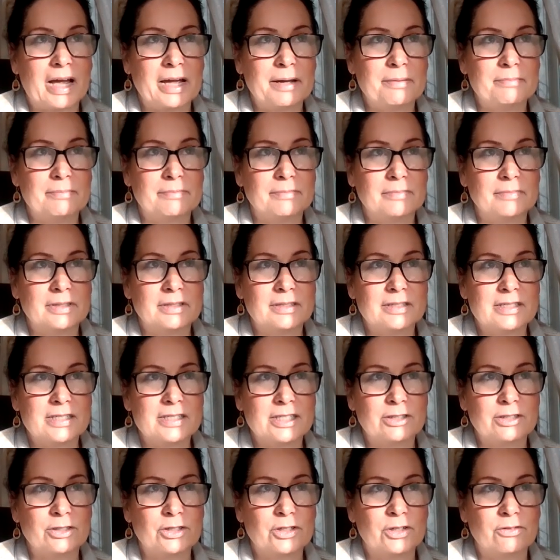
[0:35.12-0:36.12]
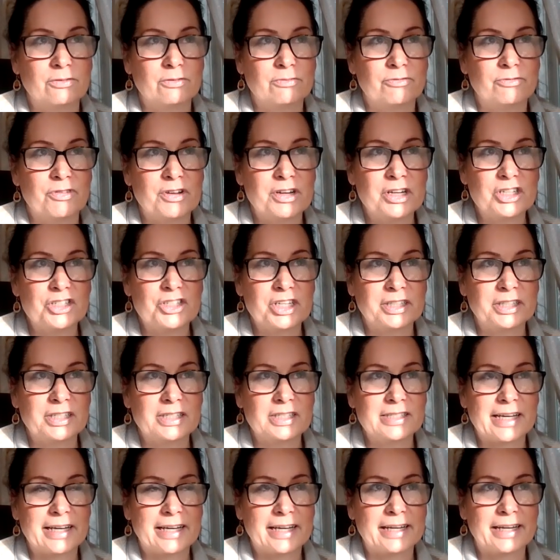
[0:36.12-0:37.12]
I'm still finishing the
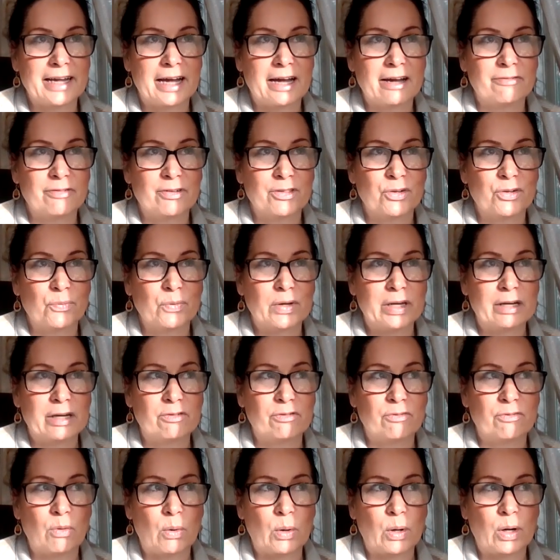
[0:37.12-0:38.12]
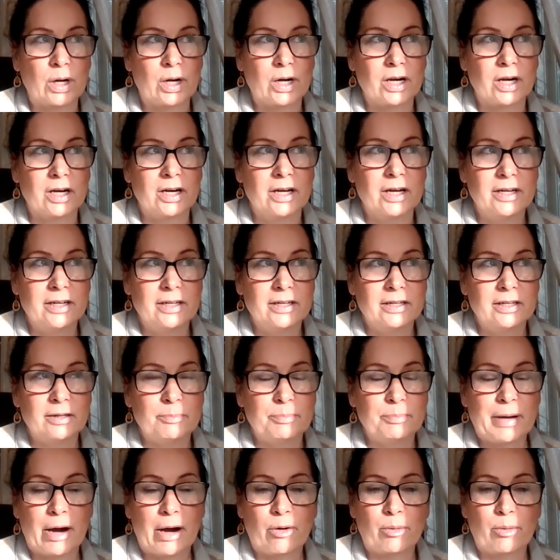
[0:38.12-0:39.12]
second half of the week 4
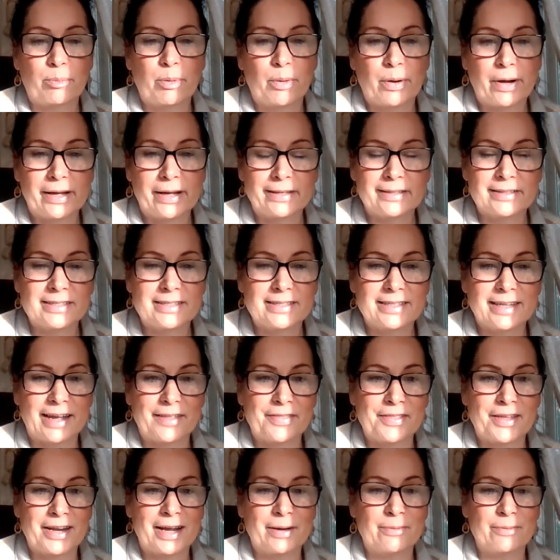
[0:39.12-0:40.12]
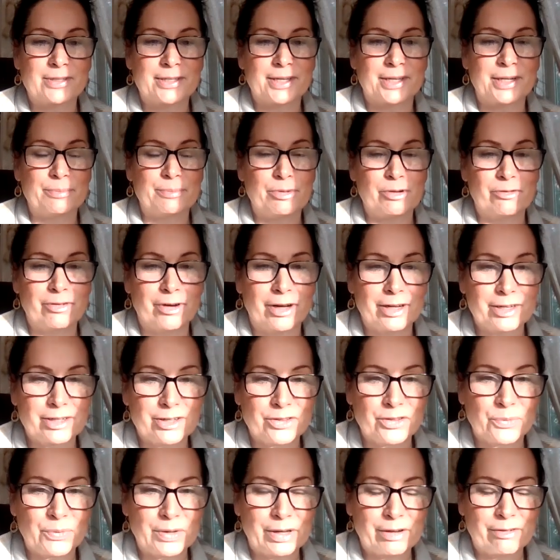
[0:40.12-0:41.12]
PowerPoints, and then I was going to move on
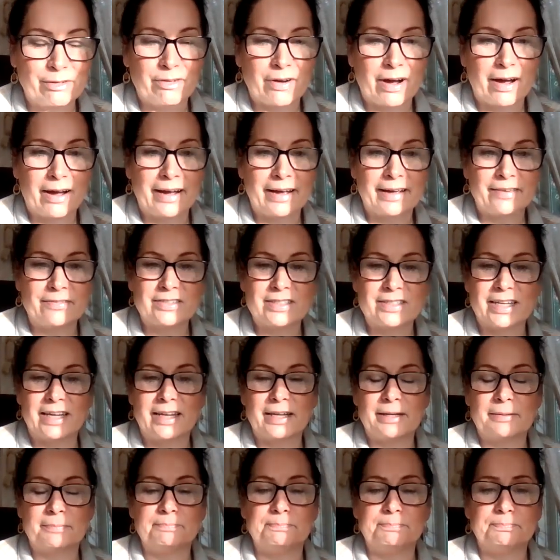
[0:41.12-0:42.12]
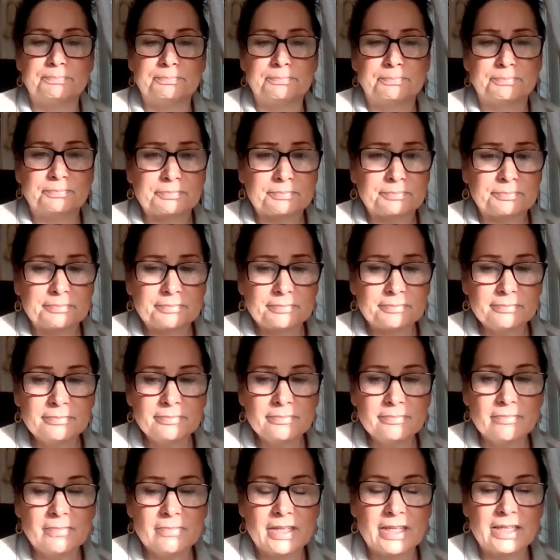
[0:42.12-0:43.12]
to the week 5s. And
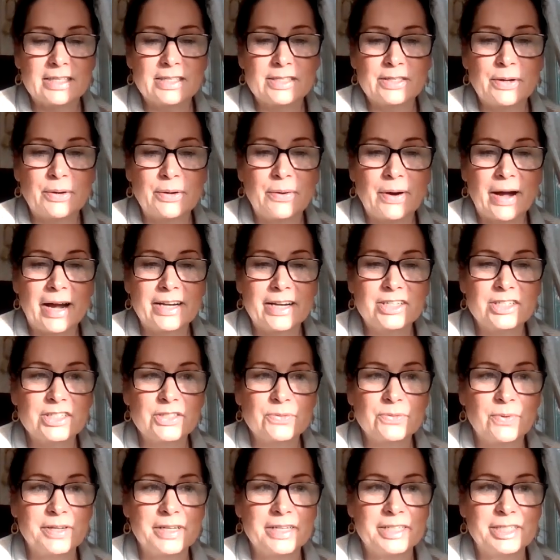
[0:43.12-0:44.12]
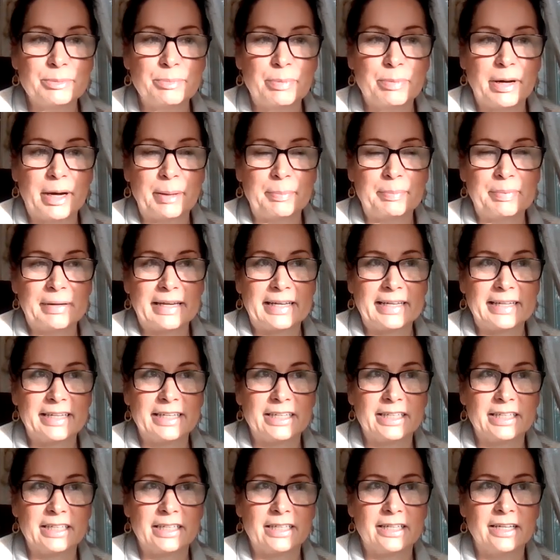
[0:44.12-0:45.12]
so I just wanted to pop in
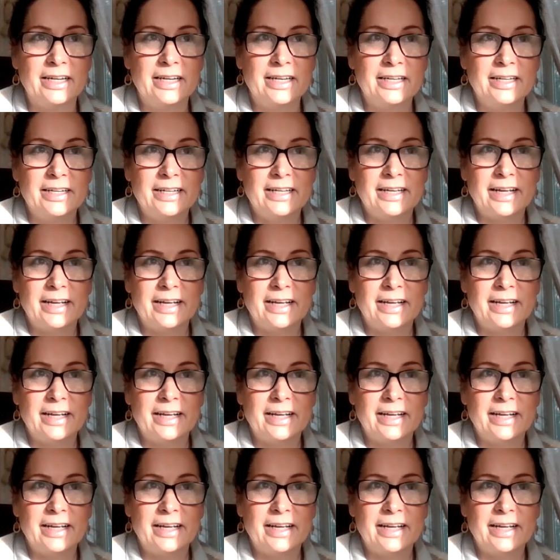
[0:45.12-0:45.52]
here